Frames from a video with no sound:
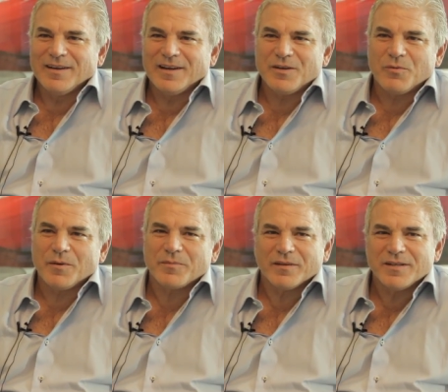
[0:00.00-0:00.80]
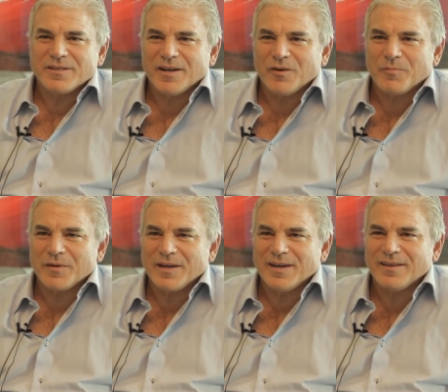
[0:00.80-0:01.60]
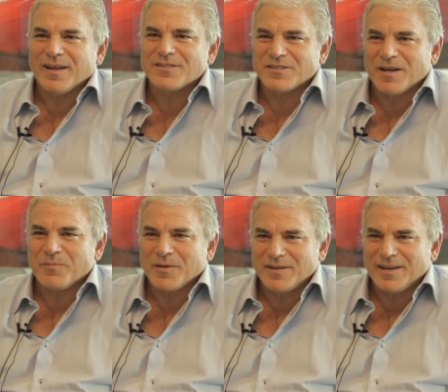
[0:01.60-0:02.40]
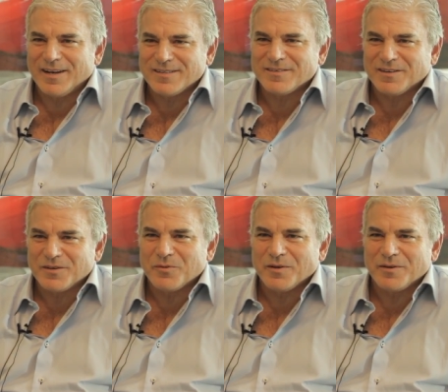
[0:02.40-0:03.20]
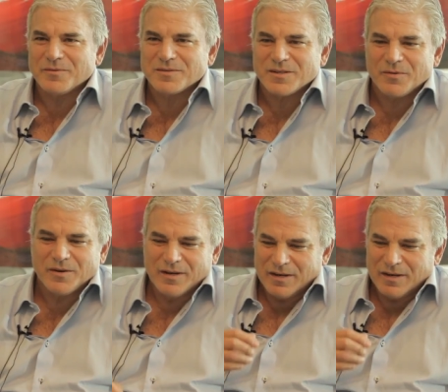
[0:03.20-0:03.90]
And you want to lend you a helping hand, not stomp on your hands and ignore you. So,